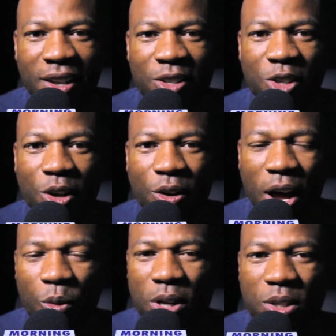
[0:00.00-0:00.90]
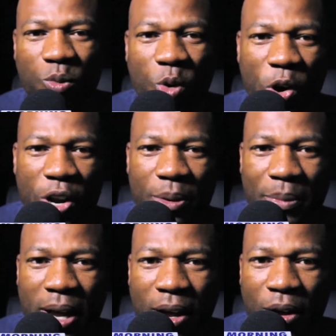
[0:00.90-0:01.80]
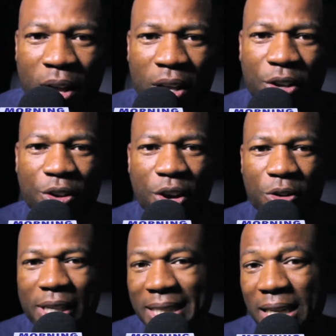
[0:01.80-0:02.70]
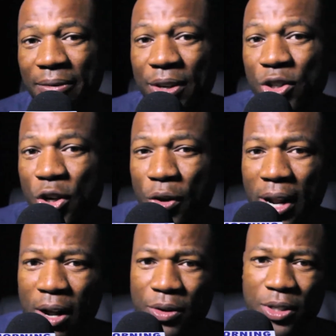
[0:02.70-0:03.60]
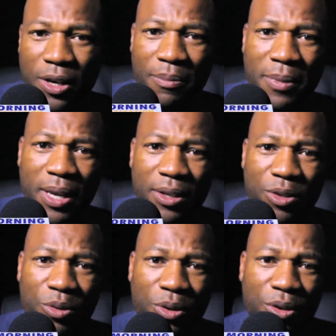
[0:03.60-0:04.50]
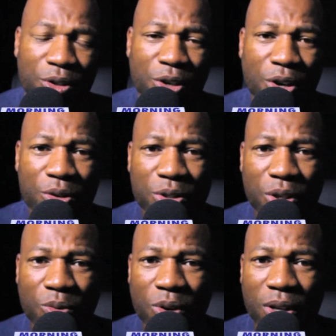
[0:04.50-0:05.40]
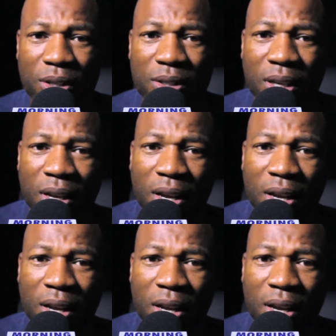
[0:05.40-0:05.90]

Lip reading: So I wasn't worried about, the TV show that I was going to miss, or, someone's,